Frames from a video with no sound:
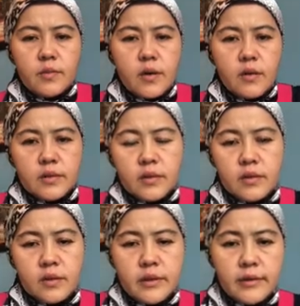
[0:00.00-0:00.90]
about
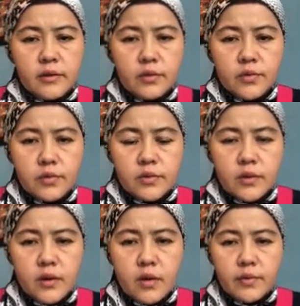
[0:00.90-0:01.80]
her in
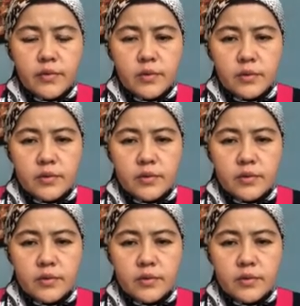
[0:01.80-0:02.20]
April